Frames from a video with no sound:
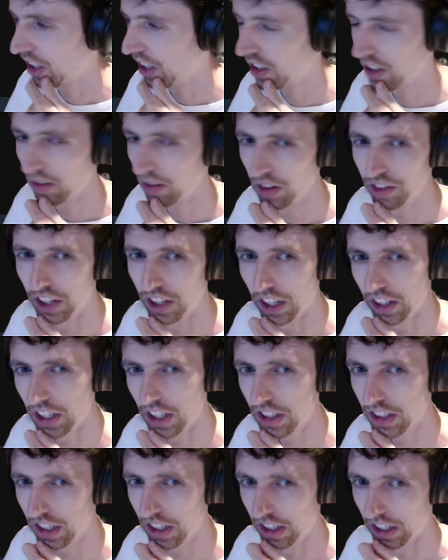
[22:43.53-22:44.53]
some of that
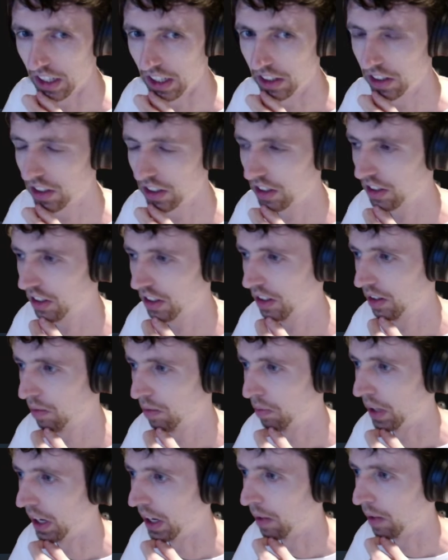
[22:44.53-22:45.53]
needs condensed,
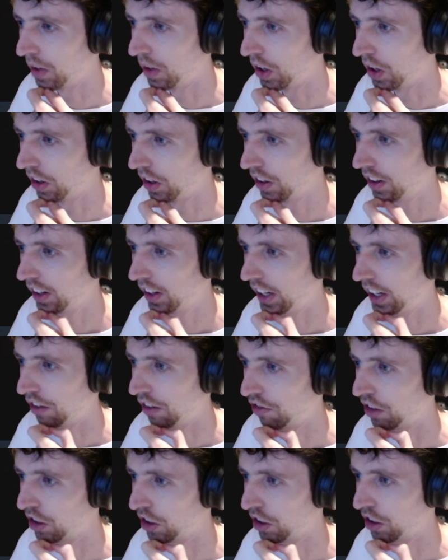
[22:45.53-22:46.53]
but I'm not in a
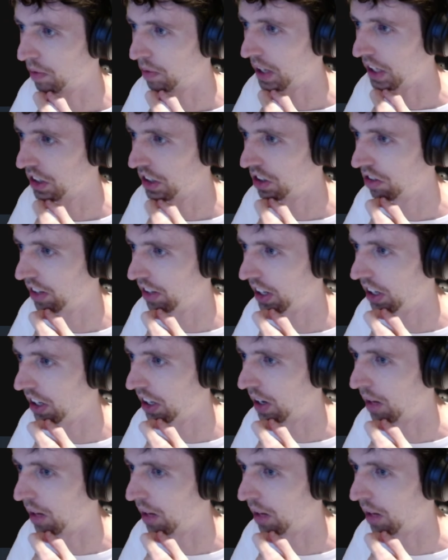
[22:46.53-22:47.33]
first impressions video.